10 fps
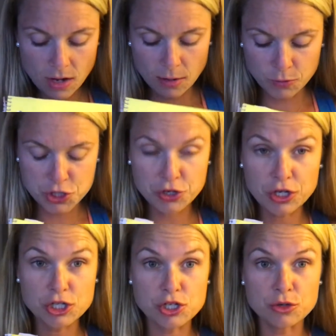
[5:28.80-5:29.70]
um, what you're
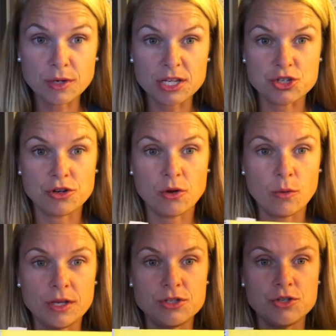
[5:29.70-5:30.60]
going to do is you're
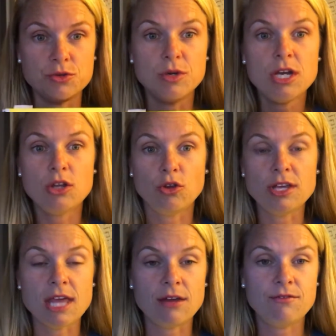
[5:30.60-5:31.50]
going to look
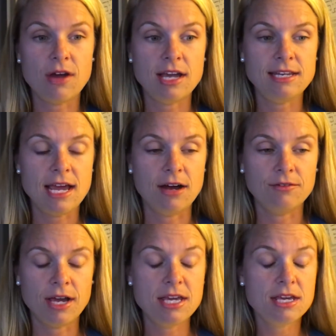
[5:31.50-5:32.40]
at that and find
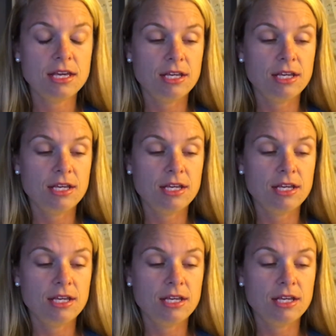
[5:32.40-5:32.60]
out, right?